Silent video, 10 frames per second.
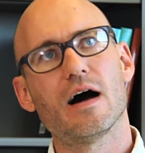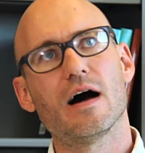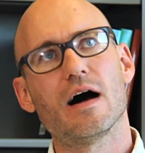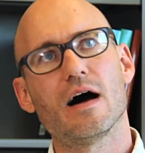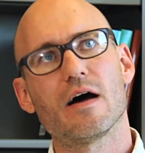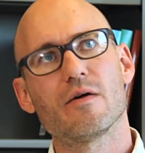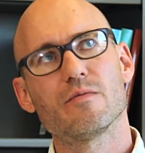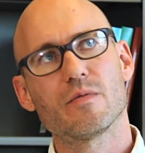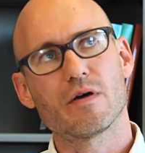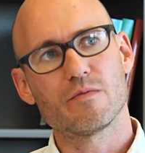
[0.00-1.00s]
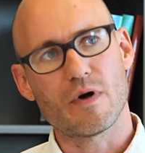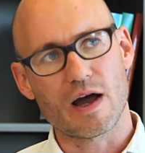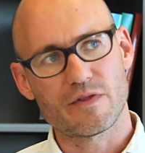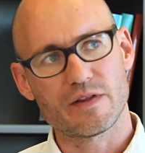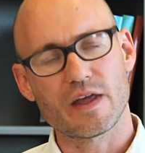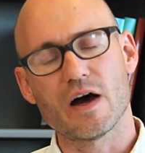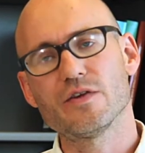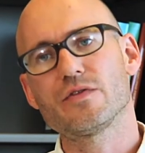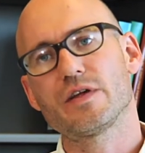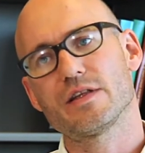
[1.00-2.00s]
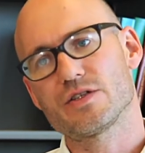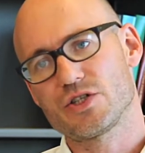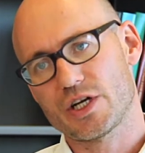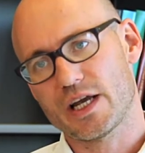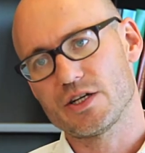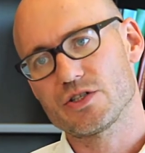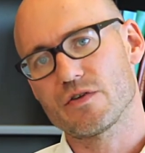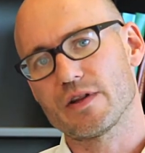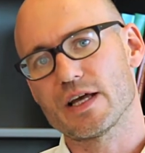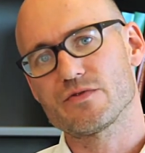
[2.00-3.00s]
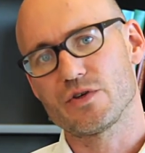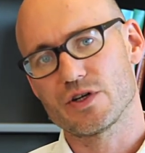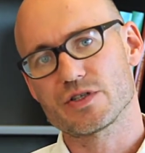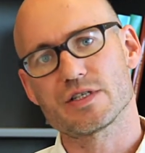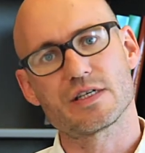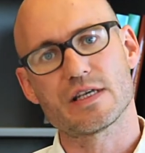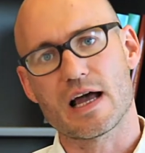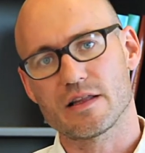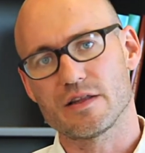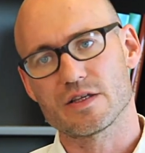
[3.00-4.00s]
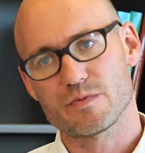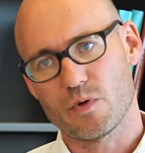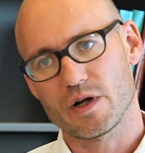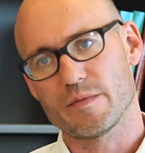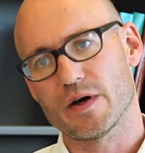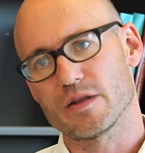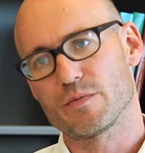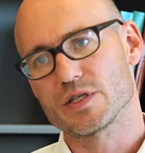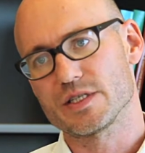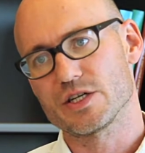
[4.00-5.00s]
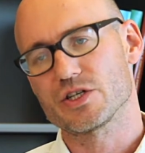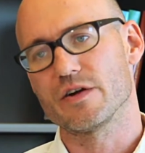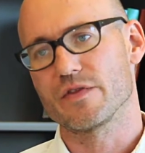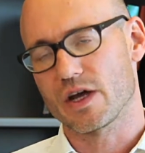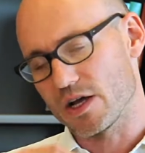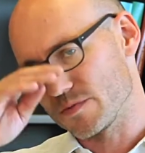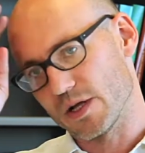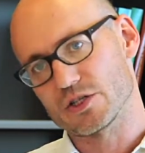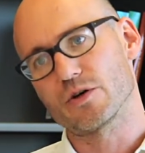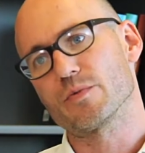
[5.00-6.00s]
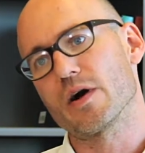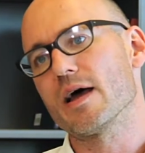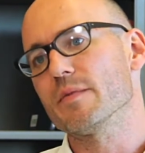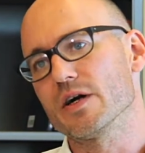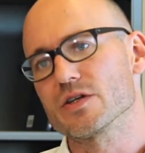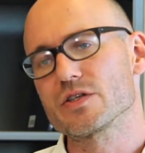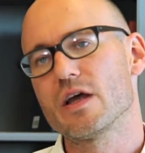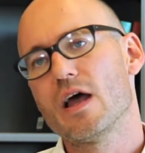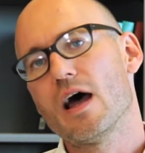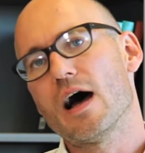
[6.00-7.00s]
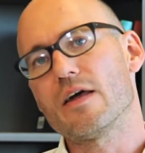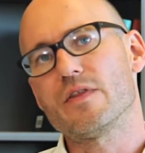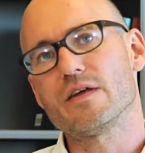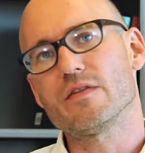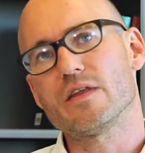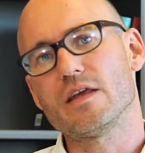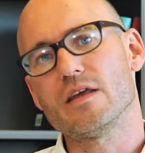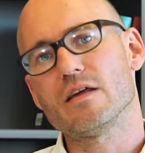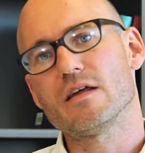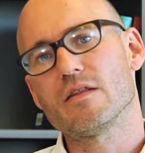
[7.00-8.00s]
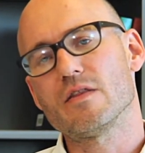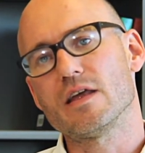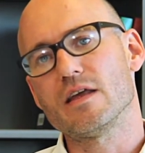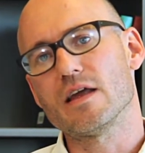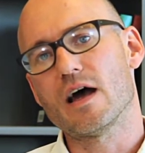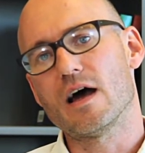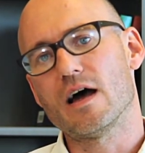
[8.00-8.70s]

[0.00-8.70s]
uh, I think the other thing that's changed over the last few years is exactly this point about the precision of the cosmological parameters. I think the the uh,